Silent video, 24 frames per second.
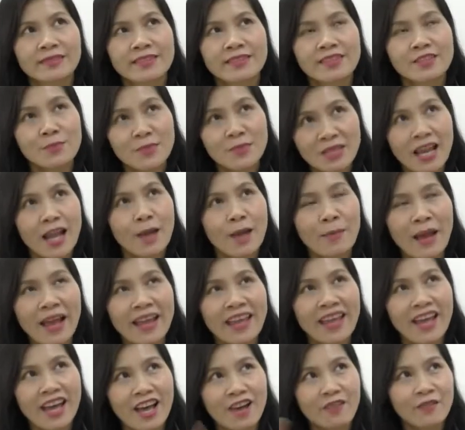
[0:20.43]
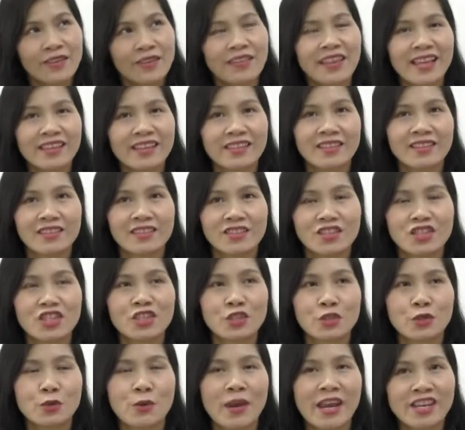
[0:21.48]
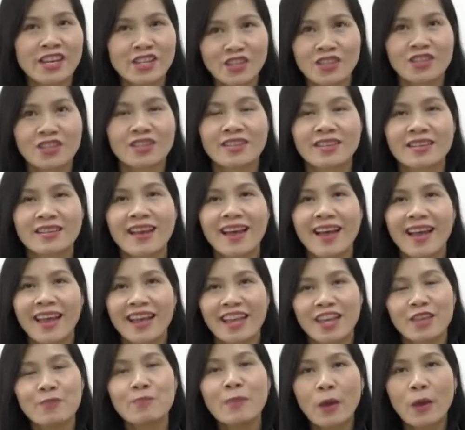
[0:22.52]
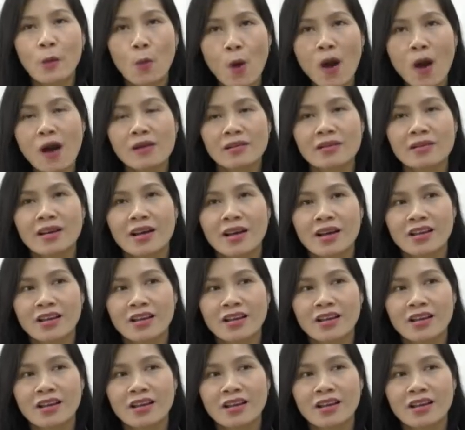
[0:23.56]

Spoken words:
Sometimes I have a bad situation in my work,